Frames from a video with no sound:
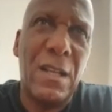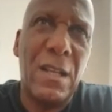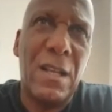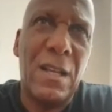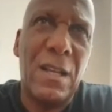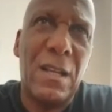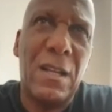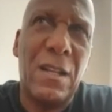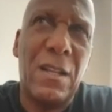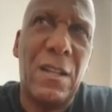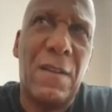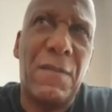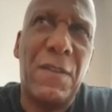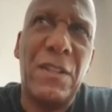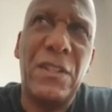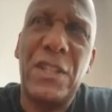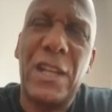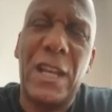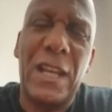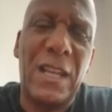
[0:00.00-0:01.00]
And I
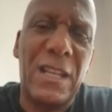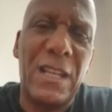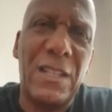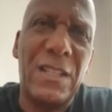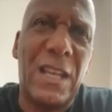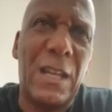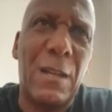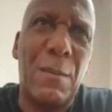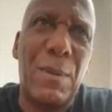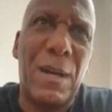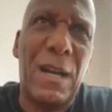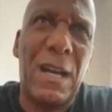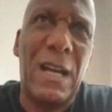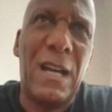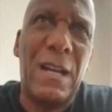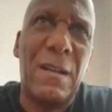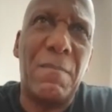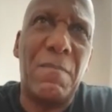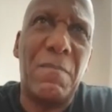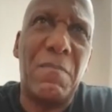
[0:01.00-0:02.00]
think Jenkins had
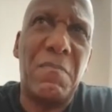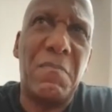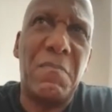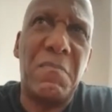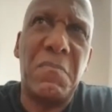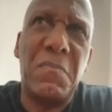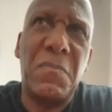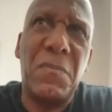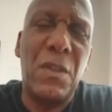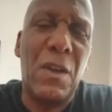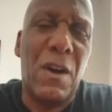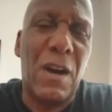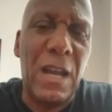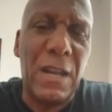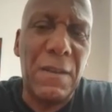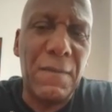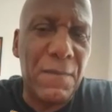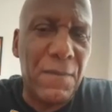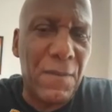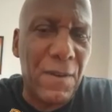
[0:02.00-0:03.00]
about
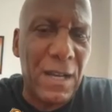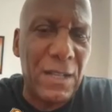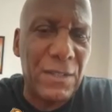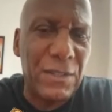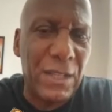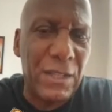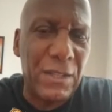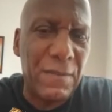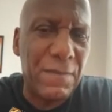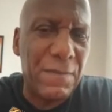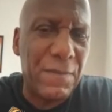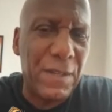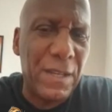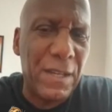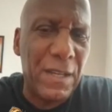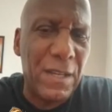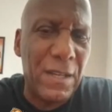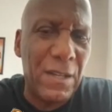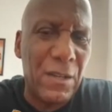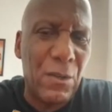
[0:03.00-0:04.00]
9 fights
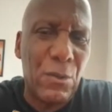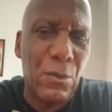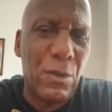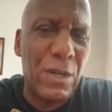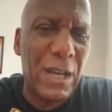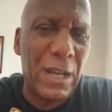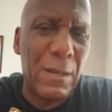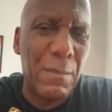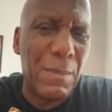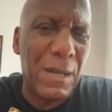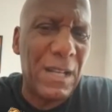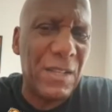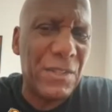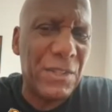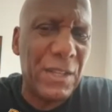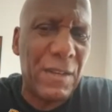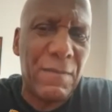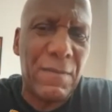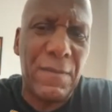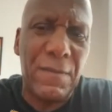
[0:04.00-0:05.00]
undefeated, and Cook had about
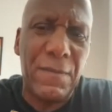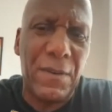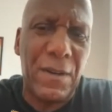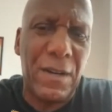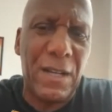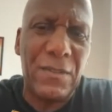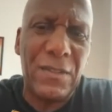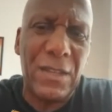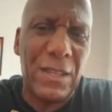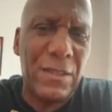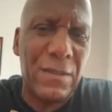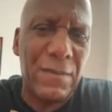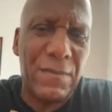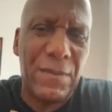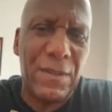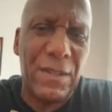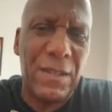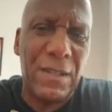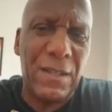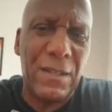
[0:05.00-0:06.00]
7 fights
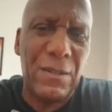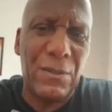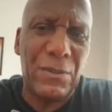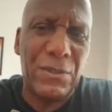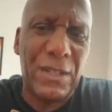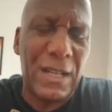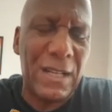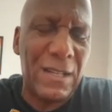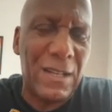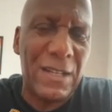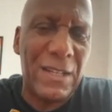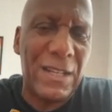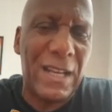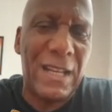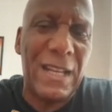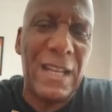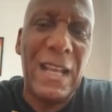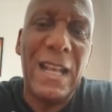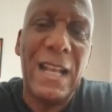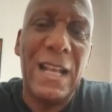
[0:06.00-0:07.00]
undefeated, or something like
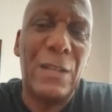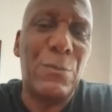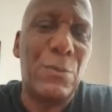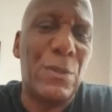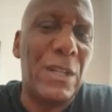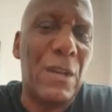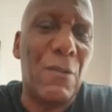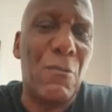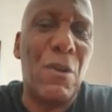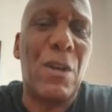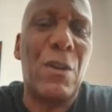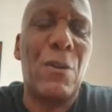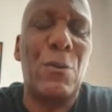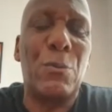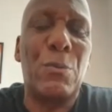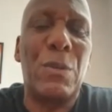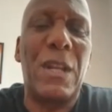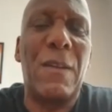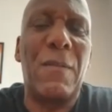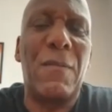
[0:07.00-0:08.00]
that. That's what their
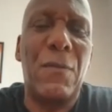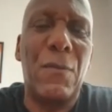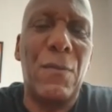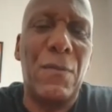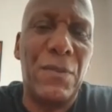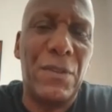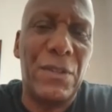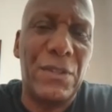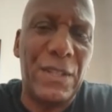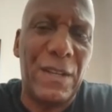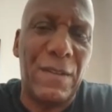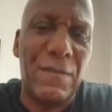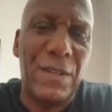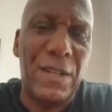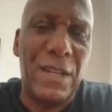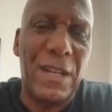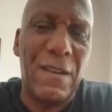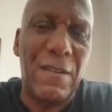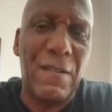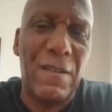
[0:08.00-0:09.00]
records when they fought for the
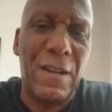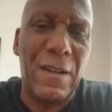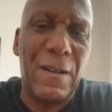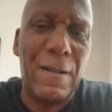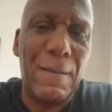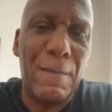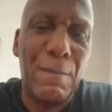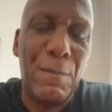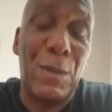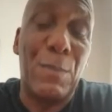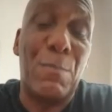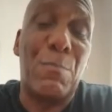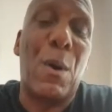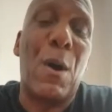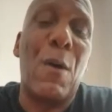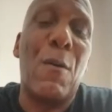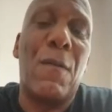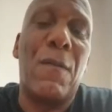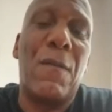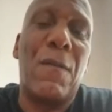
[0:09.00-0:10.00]
Southern area. But
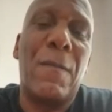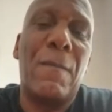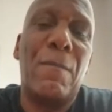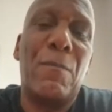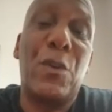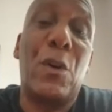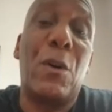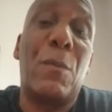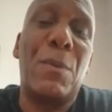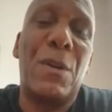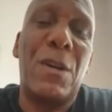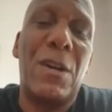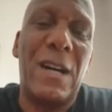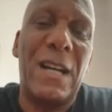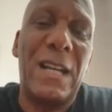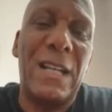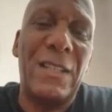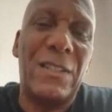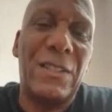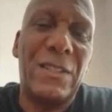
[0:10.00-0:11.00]
both top
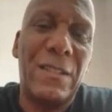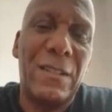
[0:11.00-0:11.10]
guys.